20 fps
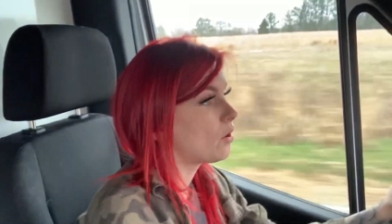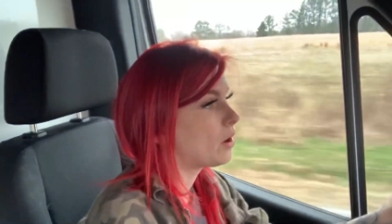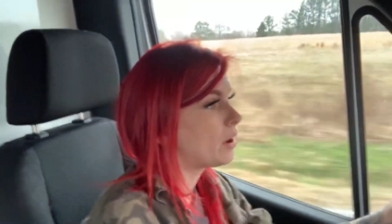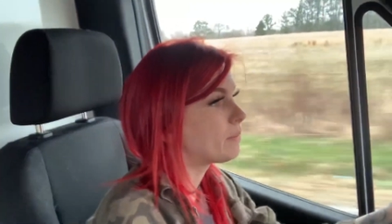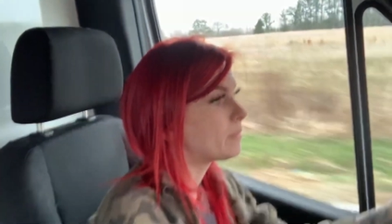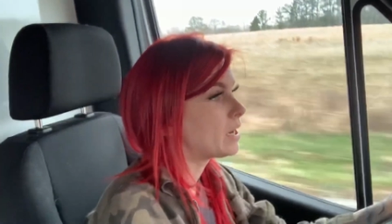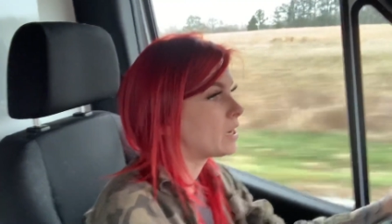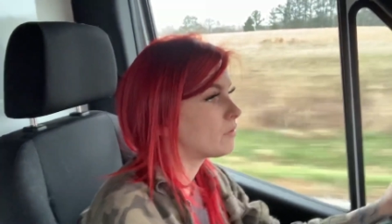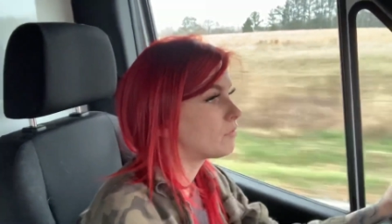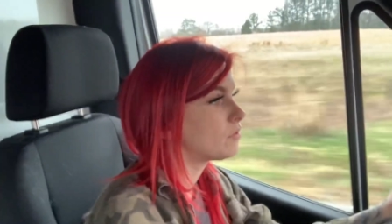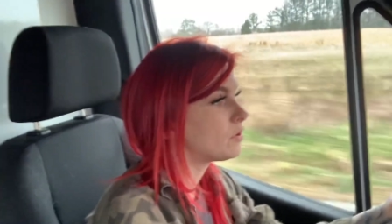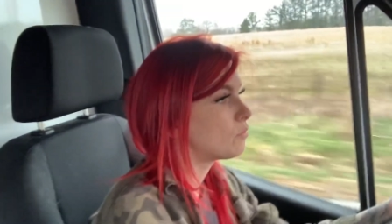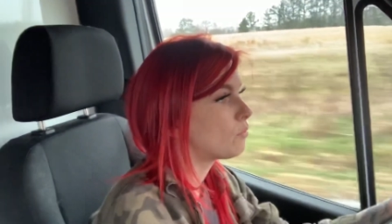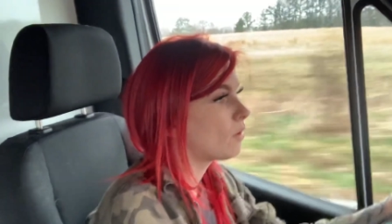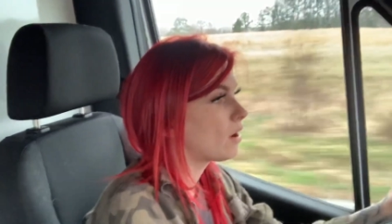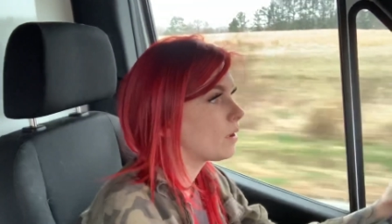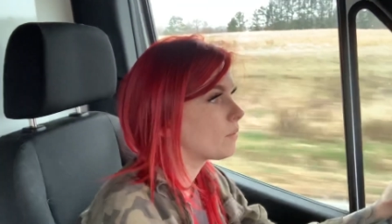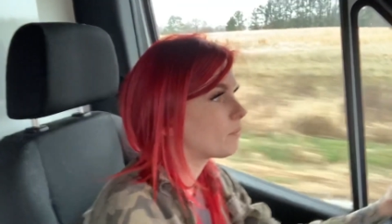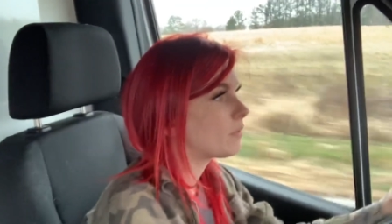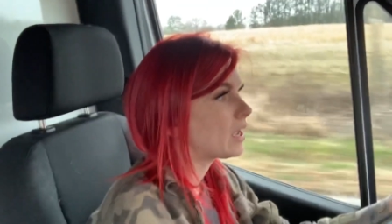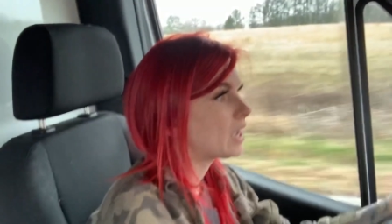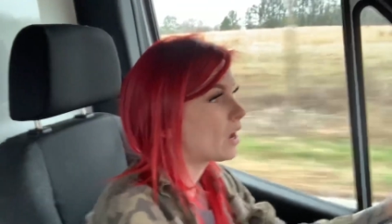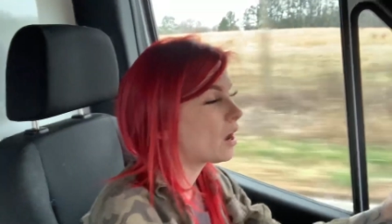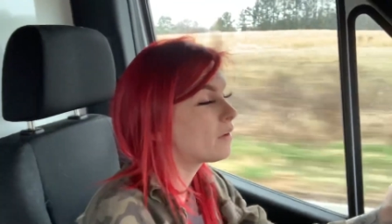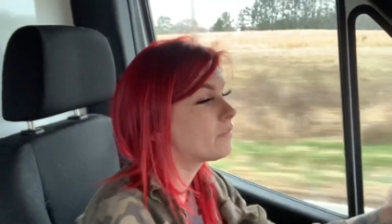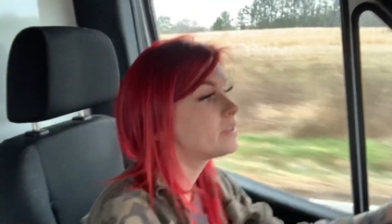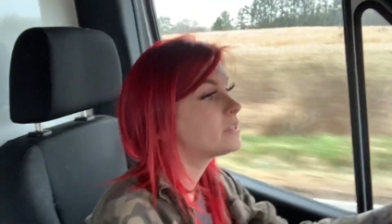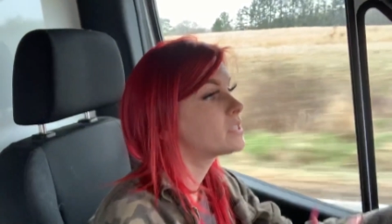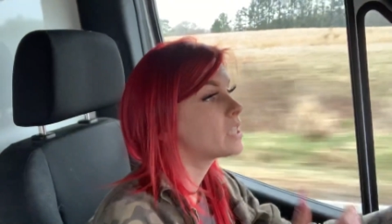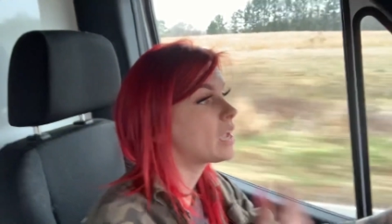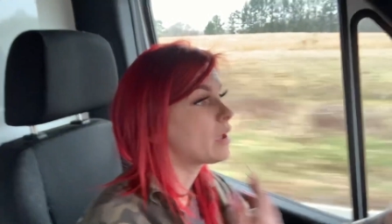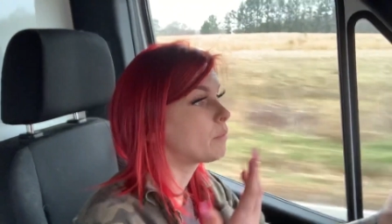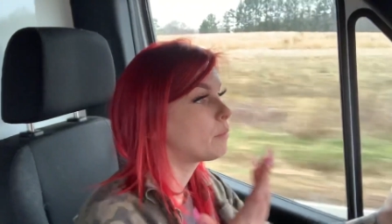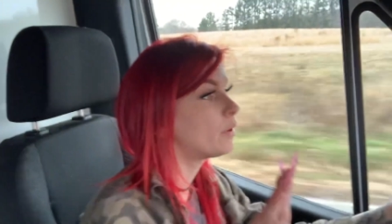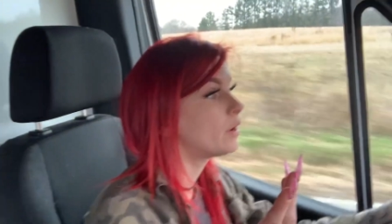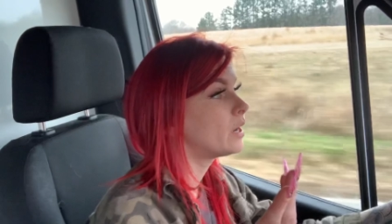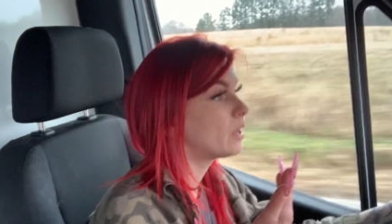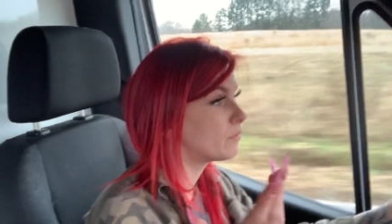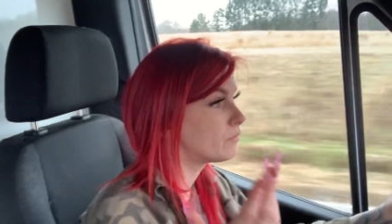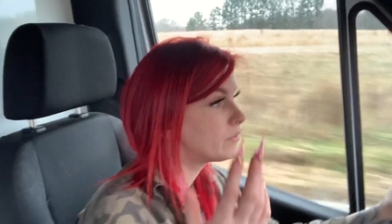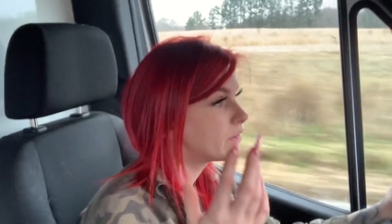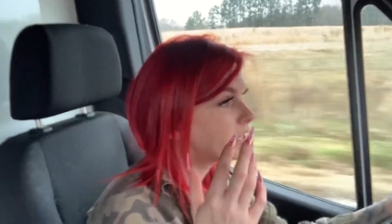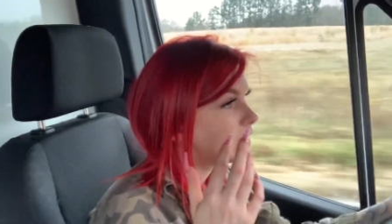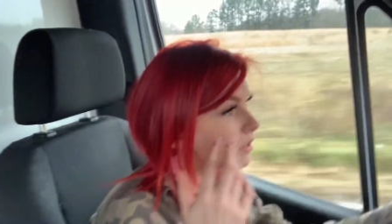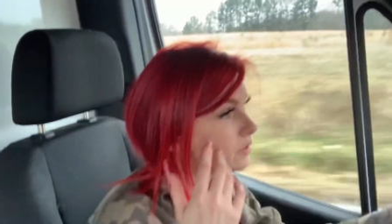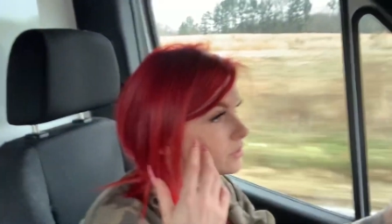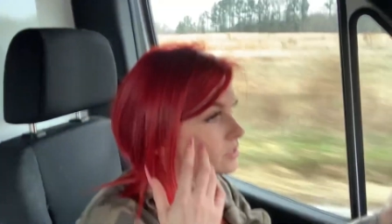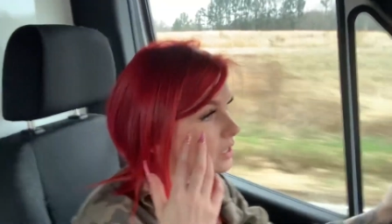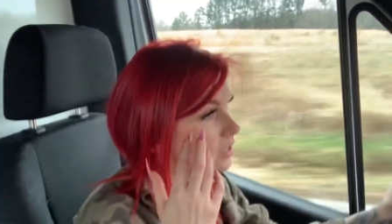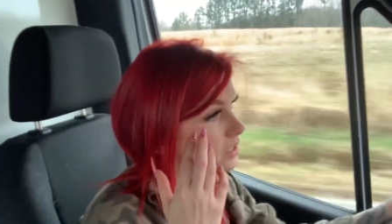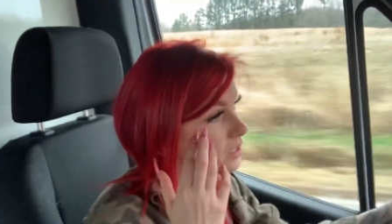I mean, if you want me, obviously I put up videos on